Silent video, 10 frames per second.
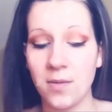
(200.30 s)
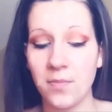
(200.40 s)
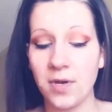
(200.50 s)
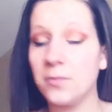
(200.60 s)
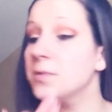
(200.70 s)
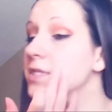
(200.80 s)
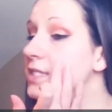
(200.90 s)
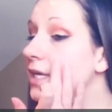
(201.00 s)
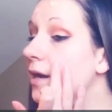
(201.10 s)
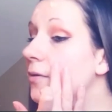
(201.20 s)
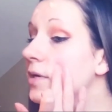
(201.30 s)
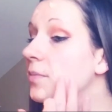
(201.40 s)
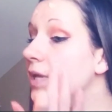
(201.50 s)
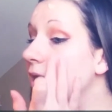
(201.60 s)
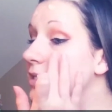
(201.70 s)
but we'll see how it
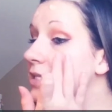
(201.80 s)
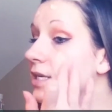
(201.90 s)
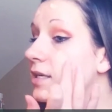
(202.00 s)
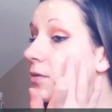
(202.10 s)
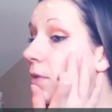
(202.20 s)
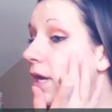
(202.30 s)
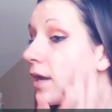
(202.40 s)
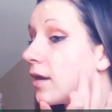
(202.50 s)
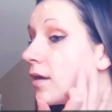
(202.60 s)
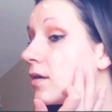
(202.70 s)
applies anyway